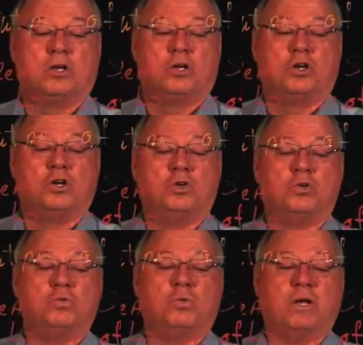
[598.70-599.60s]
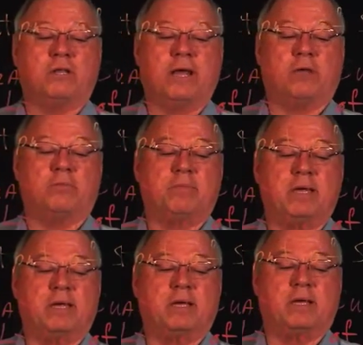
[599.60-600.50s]
who will help
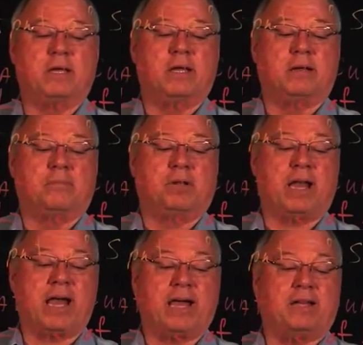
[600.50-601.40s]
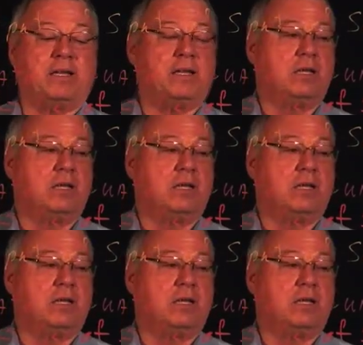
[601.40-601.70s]
me plan